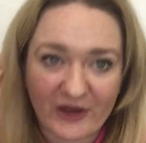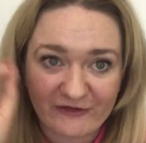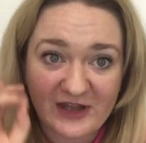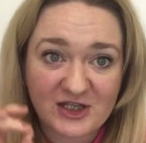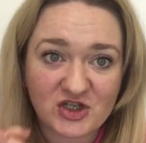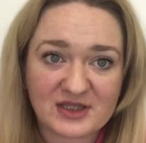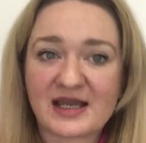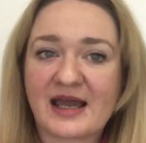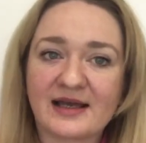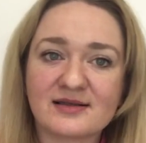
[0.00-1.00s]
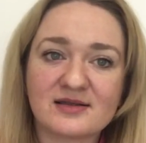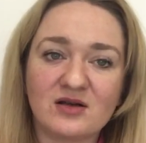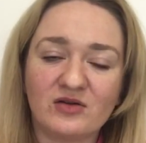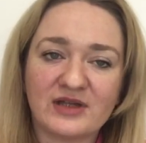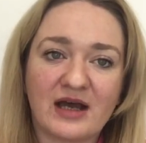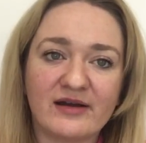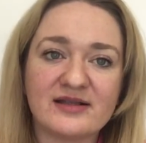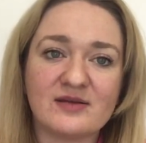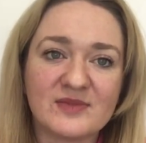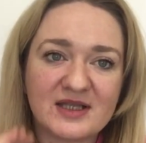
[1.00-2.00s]
feature tags on that
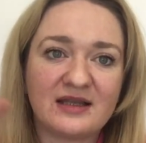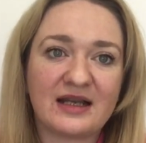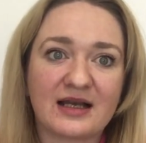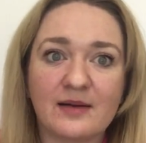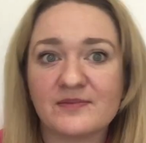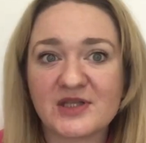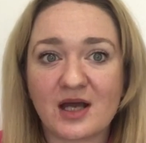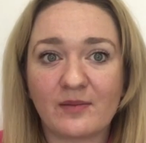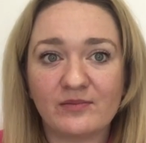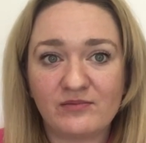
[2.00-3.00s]
item, so that it comes up